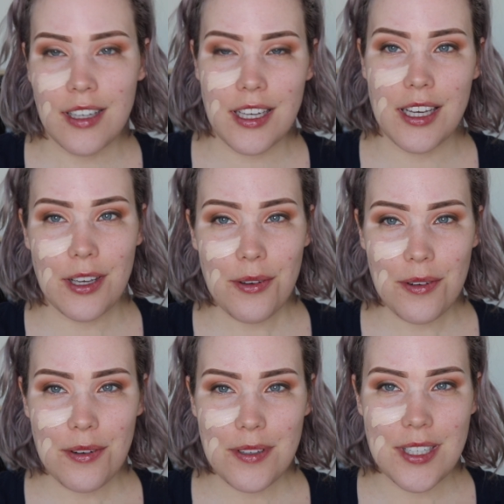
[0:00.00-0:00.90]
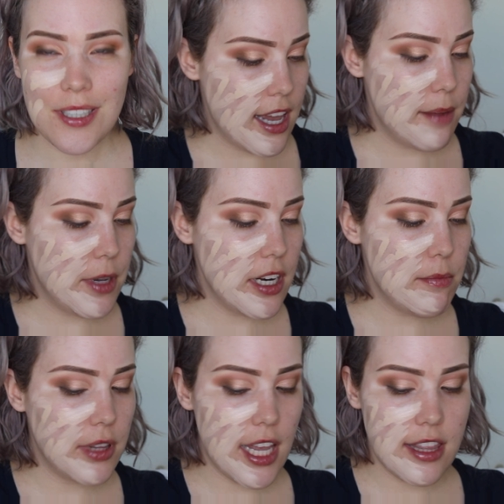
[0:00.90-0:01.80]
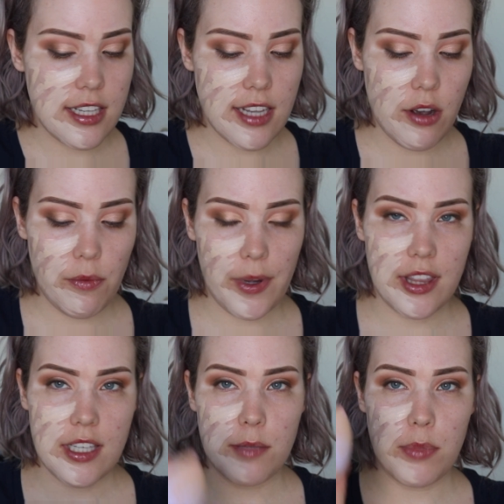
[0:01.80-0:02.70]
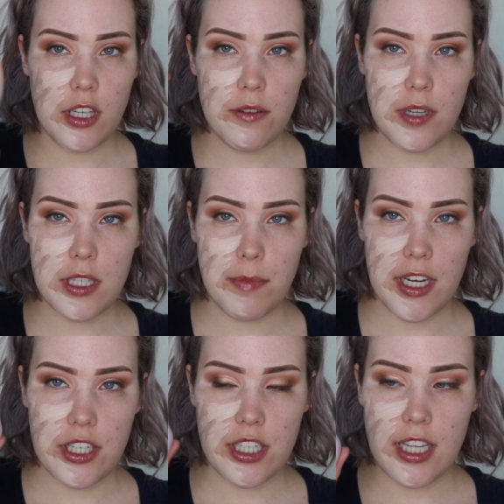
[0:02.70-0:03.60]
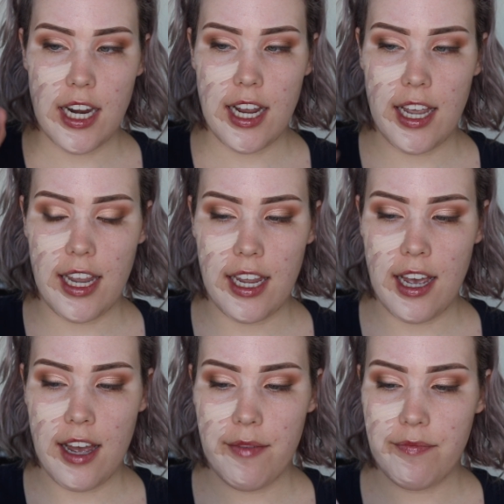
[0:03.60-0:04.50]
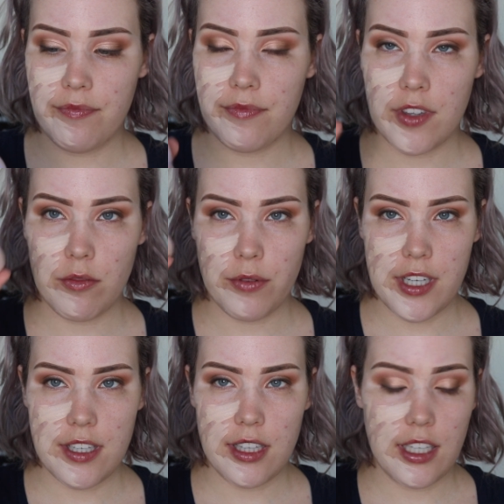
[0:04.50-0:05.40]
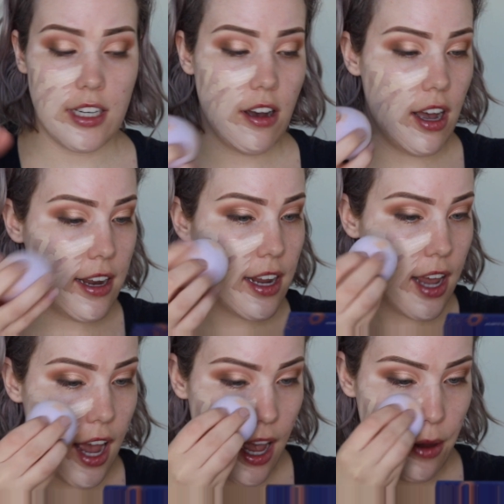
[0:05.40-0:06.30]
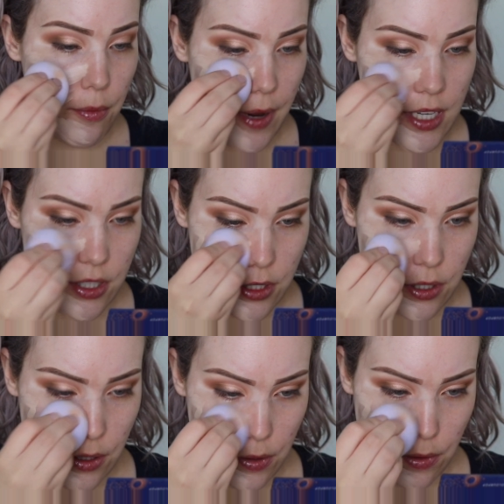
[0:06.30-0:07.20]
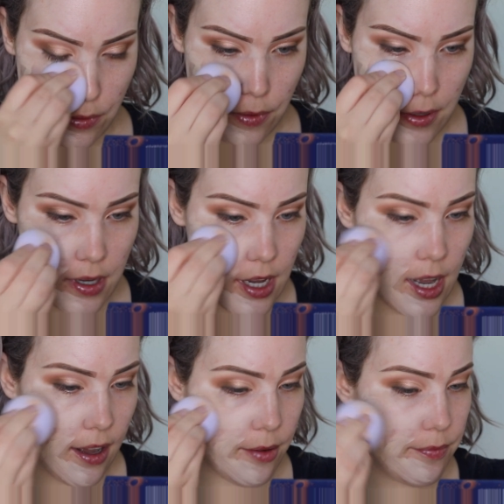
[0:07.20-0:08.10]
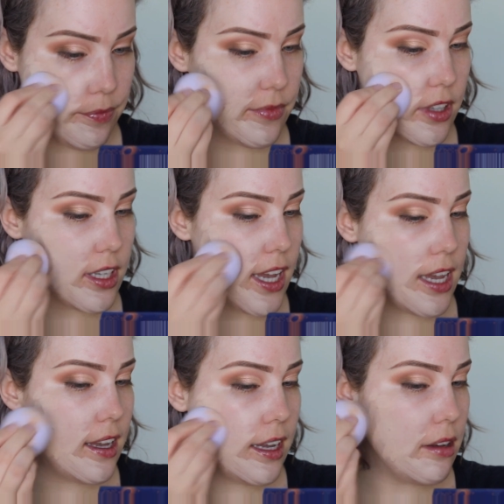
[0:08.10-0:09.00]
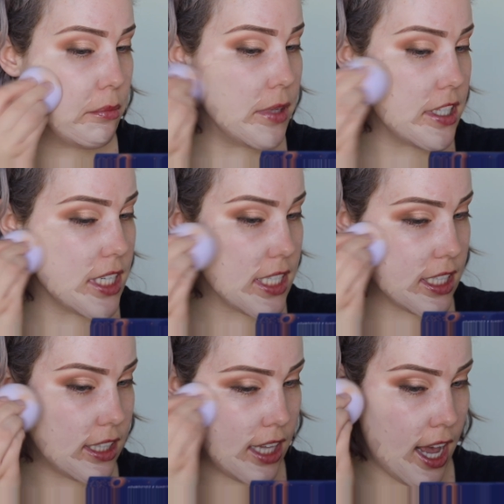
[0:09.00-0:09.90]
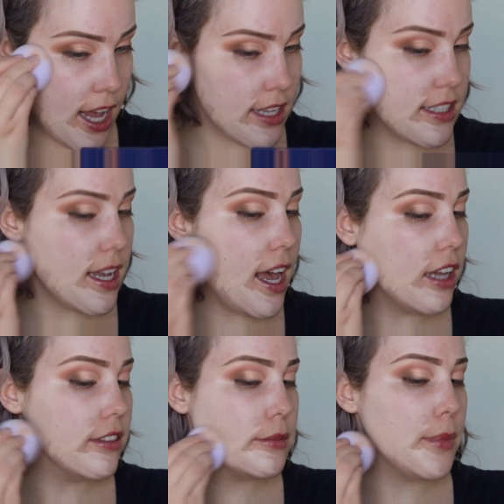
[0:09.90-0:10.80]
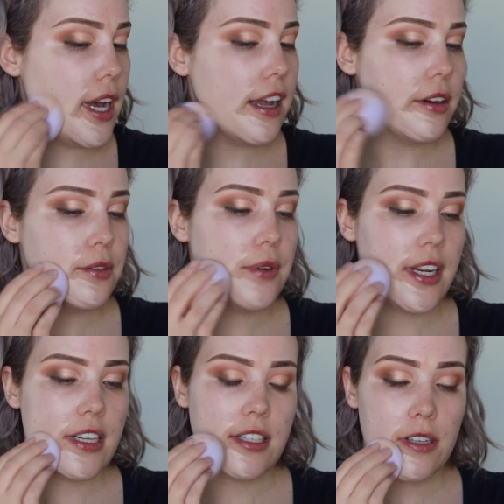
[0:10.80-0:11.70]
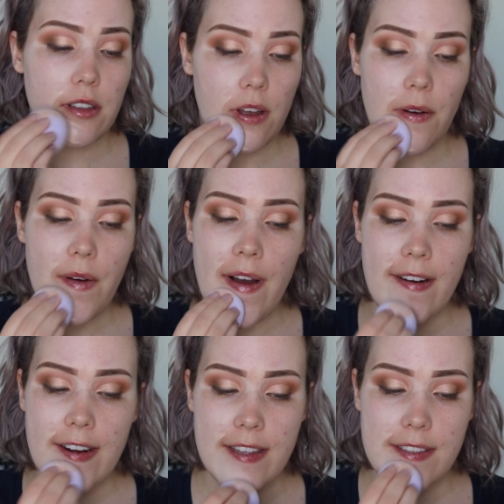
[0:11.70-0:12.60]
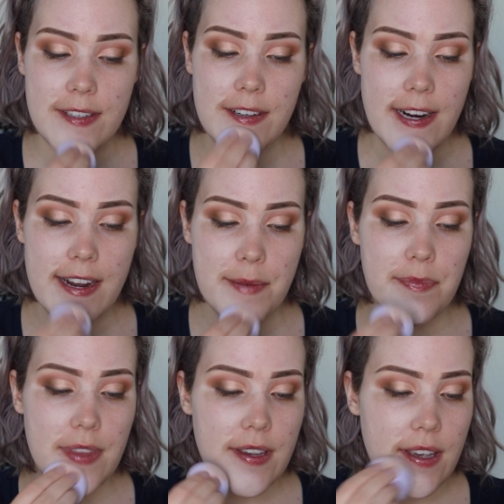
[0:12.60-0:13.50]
Cute! And I'm gonna blend this out with this beauty sponge that I recently got. I went to a business class held by Ready to Glow on Instagram.